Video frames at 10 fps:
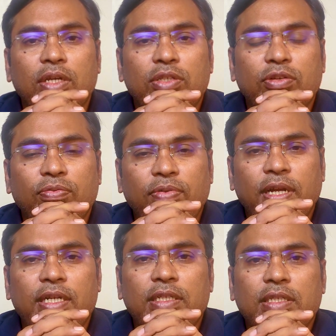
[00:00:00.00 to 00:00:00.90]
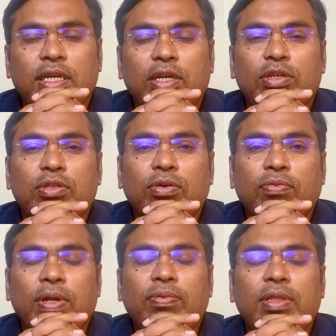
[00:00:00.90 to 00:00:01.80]
So friends, so
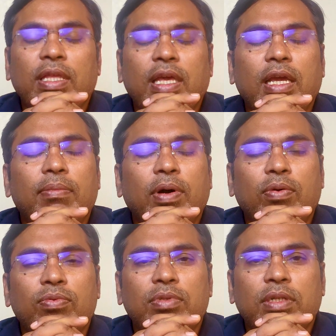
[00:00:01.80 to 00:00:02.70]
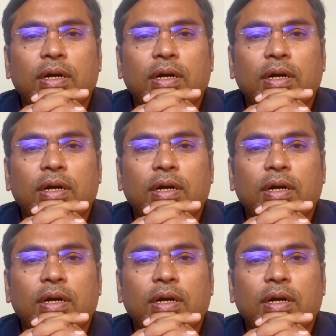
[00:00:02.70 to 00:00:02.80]
when we think about